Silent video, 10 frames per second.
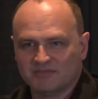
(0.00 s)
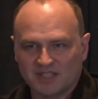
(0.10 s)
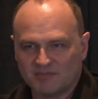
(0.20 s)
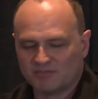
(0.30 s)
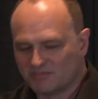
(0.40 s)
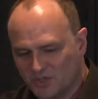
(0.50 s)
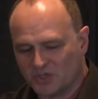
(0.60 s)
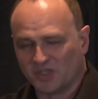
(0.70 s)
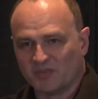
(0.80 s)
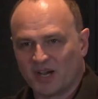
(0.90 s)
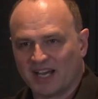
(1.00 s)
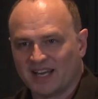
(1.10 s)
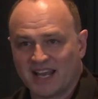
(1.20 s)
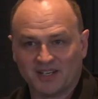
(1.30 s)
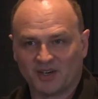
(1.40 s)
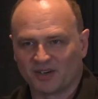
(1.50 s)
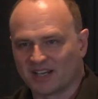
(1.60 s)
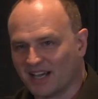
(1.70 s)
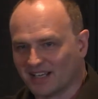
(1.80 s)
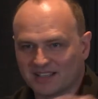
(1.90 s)
and usually by an editor
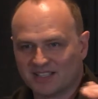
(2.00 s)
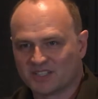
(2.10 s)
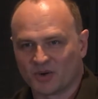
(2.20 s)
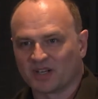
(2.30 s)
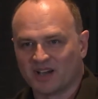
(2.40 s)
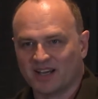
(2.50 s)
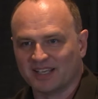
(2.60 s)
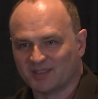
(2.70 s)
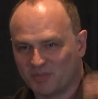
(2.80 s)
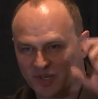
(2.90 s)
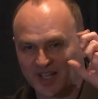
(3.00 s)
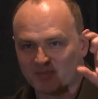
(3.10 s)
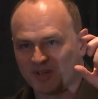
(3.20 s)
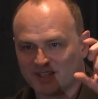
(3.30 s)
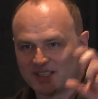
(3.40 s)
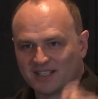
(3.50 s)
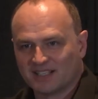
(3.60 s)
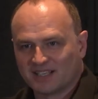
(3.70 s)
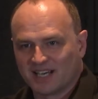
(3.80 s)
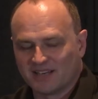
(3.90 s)
kind of shortcutting and putting up a
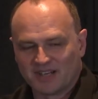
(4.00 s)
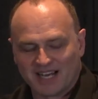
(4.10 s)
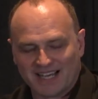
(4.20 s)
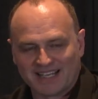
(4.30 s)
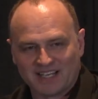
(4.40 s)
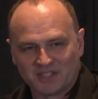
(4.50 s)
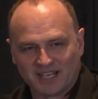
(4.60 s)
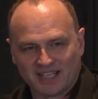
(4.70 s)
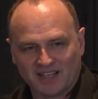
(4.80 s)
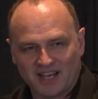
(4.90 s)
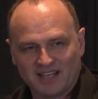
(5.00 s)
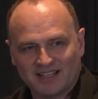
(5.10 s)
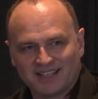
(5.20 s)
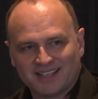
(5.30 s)
kind of an eye-catching headline,